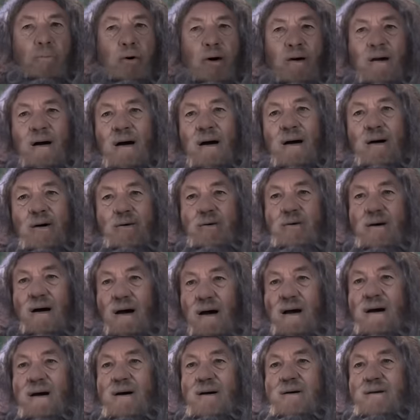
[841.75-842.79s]
and
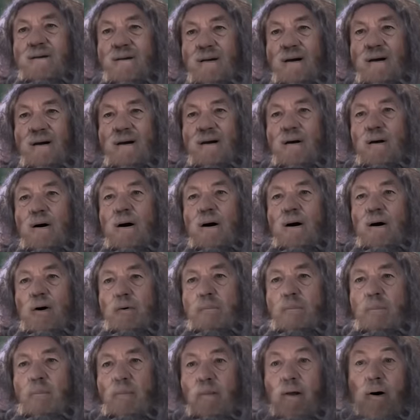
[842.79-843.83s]
I'd go,
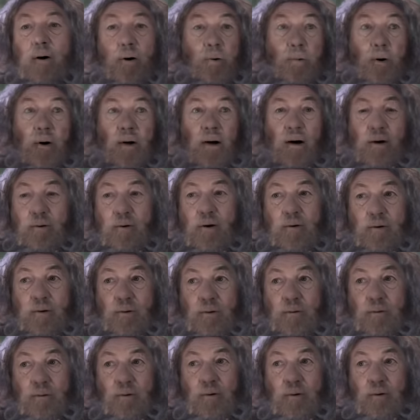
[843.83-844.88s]
we know which
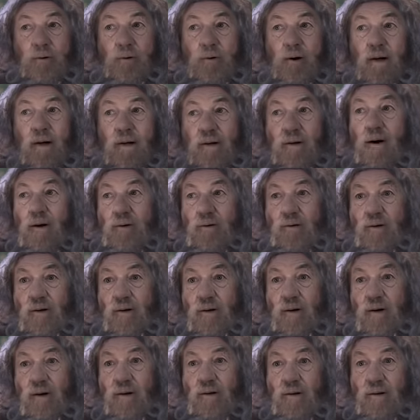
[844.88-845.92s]
way not to
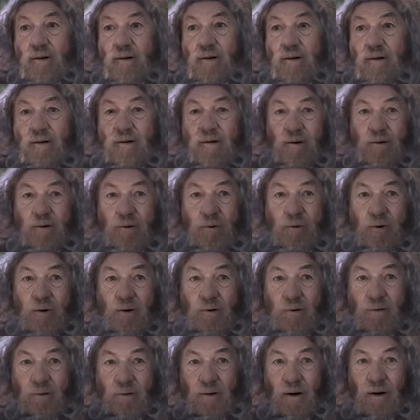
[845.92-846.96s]
go.
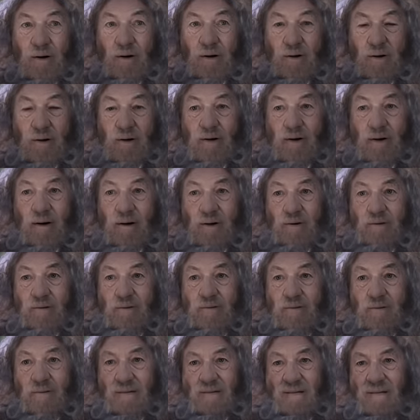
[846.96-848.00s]
Always follow your
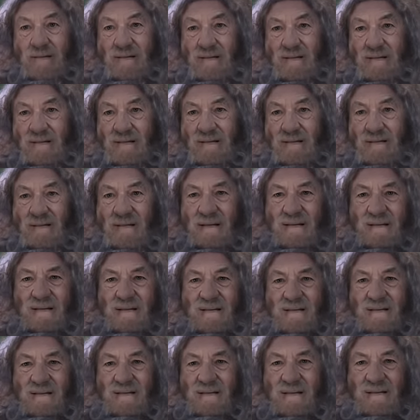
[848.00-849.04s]
nose.
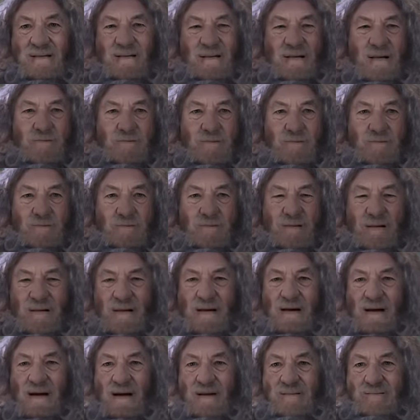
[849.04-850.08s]
And everyone would
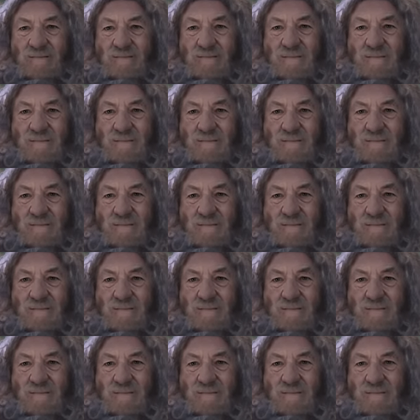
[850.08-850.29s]
laugh.